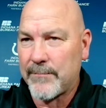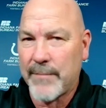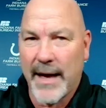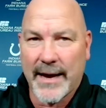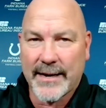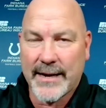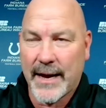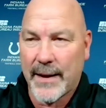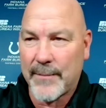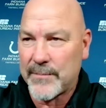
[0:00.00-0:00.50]

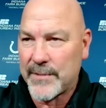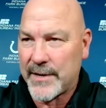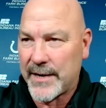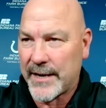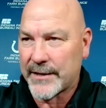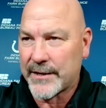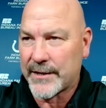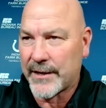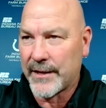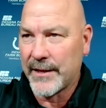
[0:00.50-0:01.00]
backup
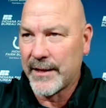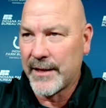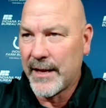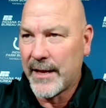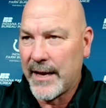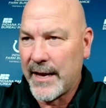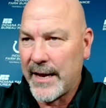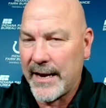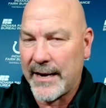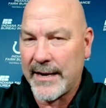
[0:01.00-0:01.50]
nickel,
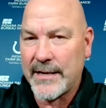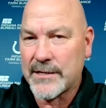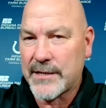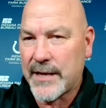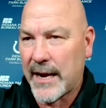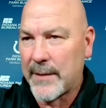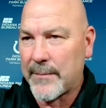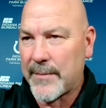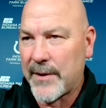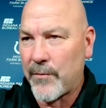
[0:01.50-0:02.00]
and he's
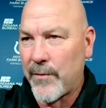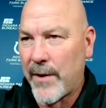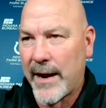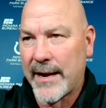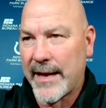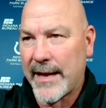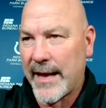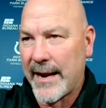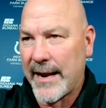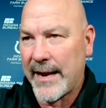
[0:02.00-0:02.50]
got to be
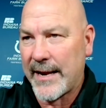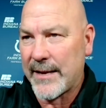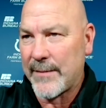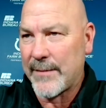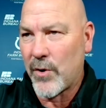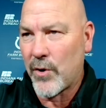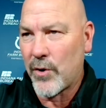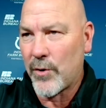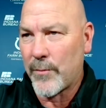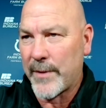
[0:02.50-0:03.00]
ready at any
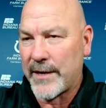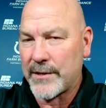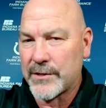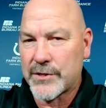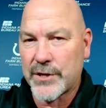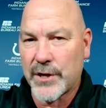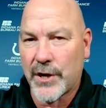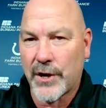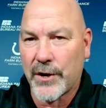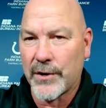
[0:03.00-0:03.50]
moment.
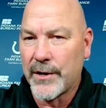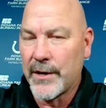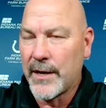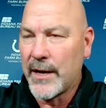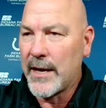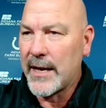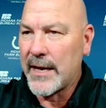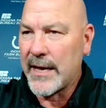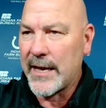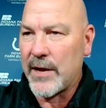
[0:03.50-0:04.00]
So
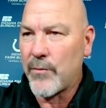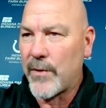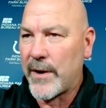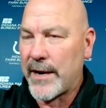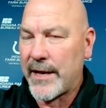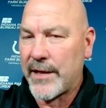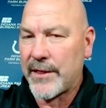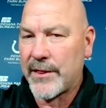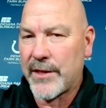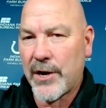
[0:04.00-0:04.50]
he went
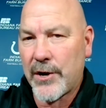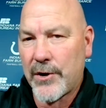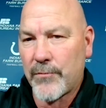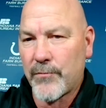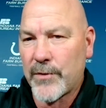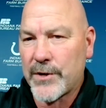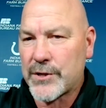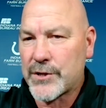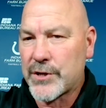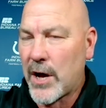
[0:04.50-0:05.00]
in there and
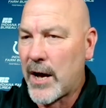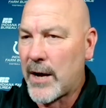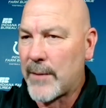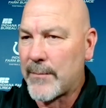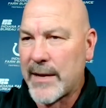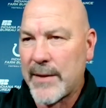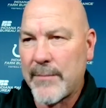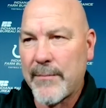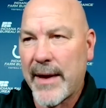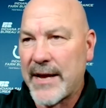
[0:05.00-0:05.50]
we saw him.
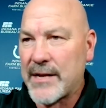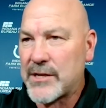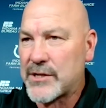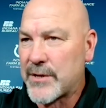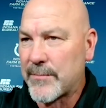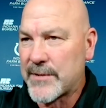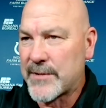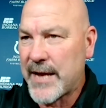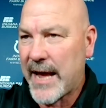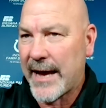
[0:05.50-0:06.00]
He made
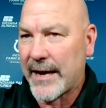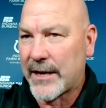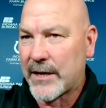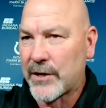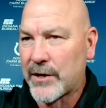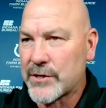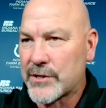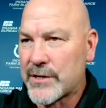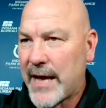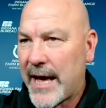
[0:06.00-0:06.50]
some
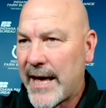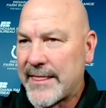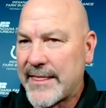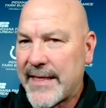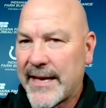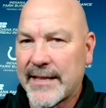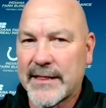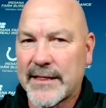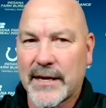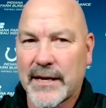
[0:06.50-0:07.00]
tackles. I
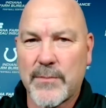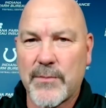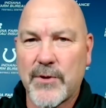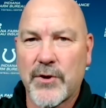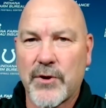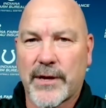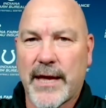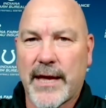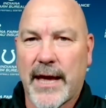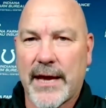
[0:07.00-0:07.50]
think the
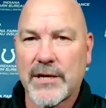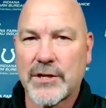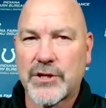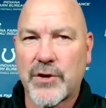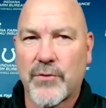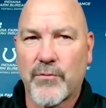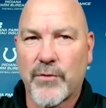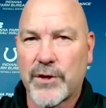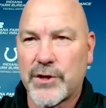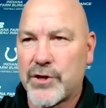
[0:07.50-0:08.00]

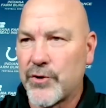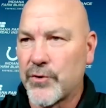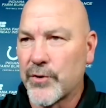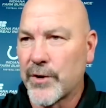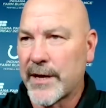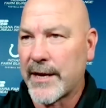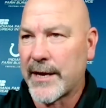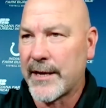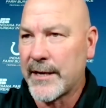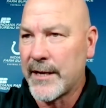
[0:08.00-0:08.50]
communication with
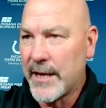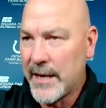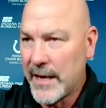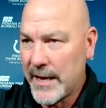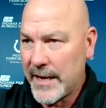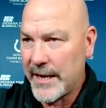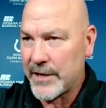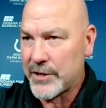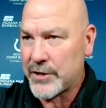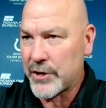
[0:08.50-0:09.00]
Julian,
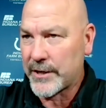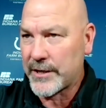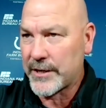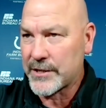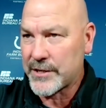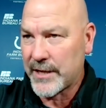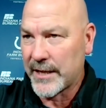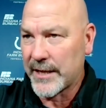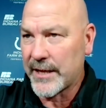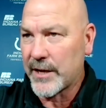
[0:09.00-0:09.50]
it took
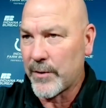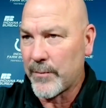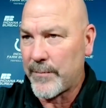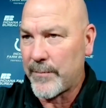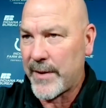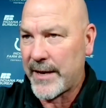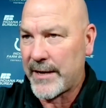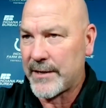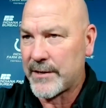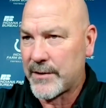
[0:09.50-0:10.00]
us a little
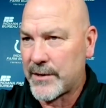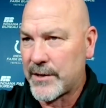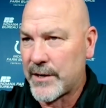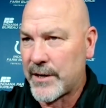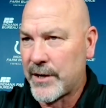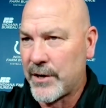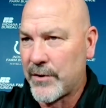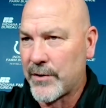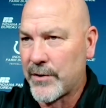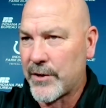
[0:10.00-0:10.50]
bit.
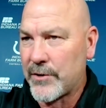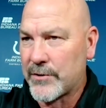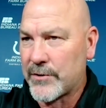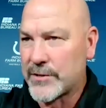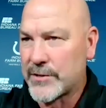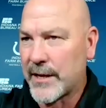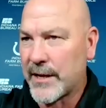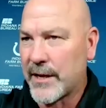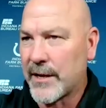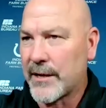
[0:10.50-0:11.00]
You know, there's
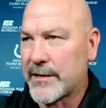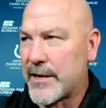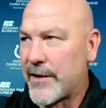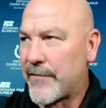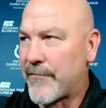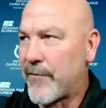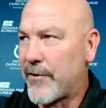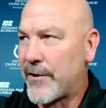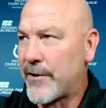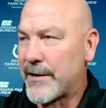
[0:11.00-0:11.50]
a little
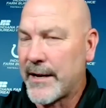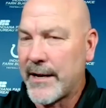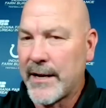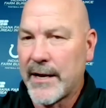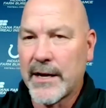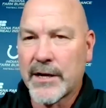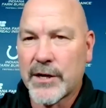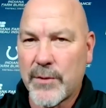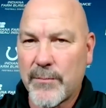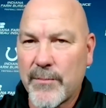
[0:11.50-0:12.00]
different
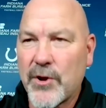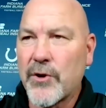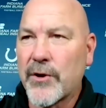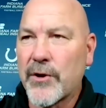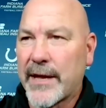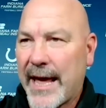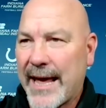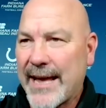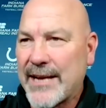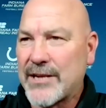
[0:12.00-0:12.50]

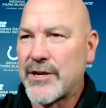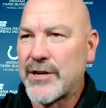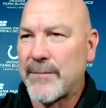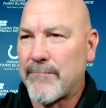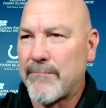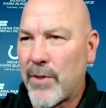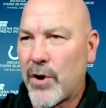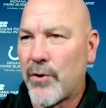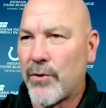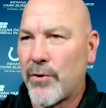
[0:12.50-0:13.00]
communication
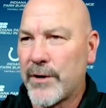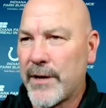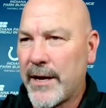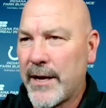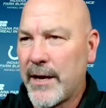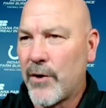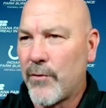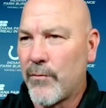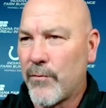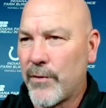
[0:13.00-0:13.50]
mode
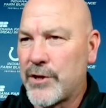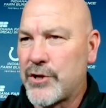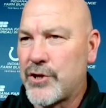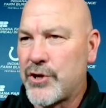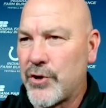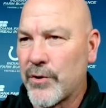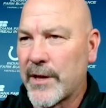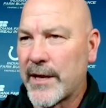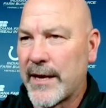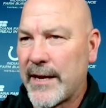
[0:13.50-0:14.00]
with
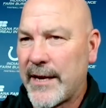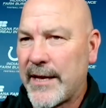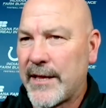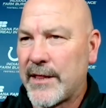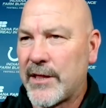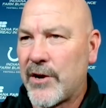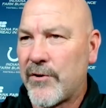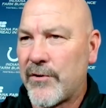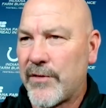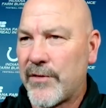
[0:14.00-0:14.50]
Julian in
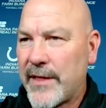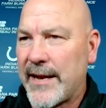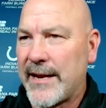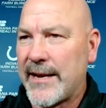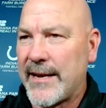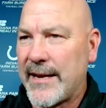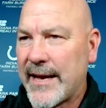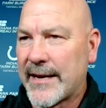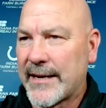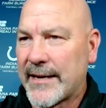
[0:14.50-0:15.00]
there
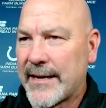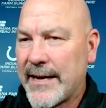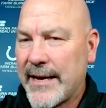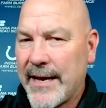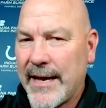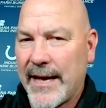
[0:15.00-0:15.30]
than Nick.